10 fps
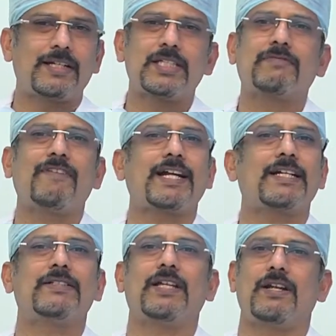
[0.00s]
risk
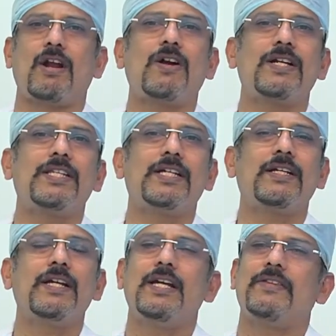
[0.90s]
factors are not
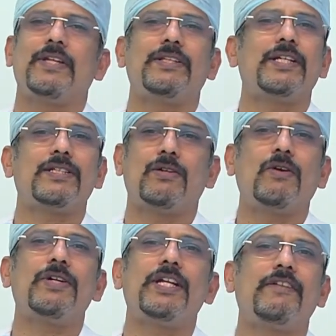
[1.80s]
there, then there is no